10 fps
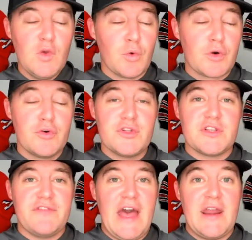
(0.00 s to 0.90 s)
recruits
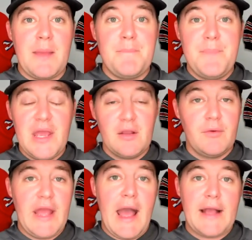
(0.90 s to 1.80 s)
have had a big
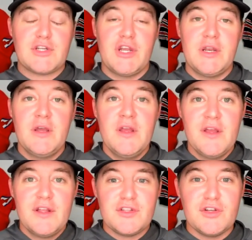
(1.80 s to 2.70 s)
reaction
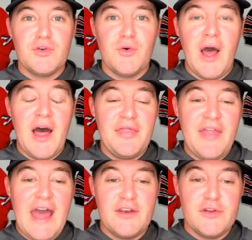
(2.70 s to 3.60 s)
to
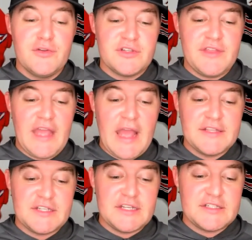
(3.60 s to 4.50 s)
that news of the
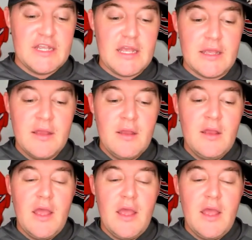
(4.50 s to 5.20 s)
ACC.